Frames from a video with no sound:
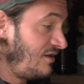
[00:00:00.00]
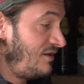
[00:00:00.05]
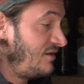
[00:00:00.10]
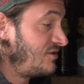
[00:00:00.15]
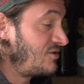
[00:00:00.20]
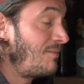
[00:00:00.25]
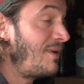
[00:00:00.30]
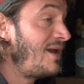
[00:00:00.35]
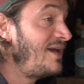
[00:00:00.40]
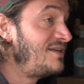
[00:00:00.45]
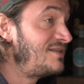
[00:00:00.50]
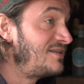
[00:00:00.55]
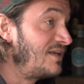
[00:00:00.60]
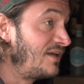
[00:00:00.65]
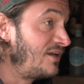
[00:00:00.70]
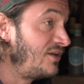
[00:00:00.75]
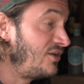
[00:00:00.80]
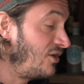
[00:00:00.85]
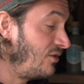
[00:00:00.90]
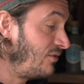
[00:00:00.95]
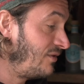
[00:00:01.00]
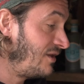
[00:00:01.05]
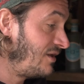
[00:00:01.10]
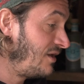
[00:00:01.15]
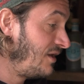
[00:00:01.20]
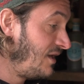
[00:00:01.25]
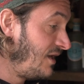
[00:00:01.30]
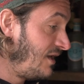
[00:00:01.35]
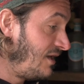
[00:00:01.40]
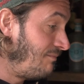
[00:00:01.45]
is amazing, you know,
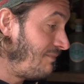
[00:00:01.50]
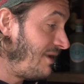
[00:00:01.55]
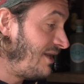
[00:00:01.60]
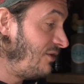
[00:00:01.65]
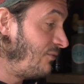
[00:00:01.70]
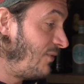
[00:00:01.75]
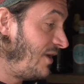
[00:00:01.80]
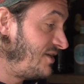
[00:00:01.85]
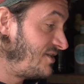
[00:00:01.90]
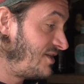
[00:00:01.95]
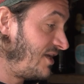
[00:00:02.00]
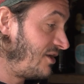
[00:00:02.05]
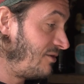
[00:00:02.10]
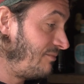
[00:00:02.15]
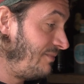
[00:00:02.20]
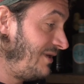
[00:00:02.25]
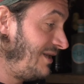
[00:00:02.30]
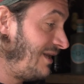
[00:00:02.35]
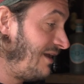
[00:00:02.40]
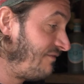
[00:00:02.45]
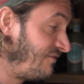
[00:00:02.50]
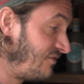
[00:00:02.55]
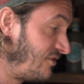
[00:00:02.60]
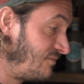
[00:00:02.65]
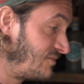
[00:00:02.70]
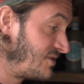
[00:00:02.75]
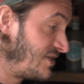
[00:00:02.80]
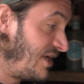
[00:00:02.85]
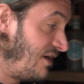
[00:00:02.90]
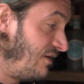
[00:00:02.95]
that in many ways they can be left
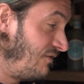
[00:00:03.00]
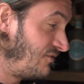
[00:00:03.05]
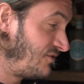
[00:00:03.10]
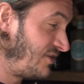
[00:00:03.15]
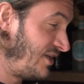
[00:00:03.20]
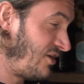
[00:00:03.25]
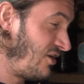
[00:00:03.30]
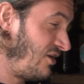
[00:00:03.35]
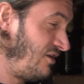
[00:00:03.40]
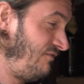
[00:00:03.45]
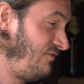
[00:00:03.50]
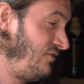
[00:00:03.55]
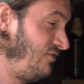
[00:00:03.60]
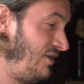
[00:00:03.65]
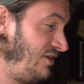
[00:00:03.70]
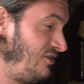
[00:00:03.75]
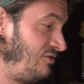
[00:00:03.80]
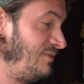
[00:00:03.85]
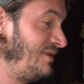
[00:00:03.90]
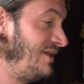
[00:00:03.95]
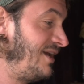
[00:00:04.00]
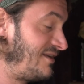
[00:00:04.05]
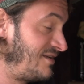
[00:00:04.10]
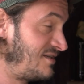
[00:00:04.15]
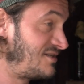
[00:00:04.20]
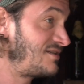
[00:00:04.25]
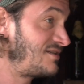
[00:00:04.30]
themselves. They kind of, you need to be there to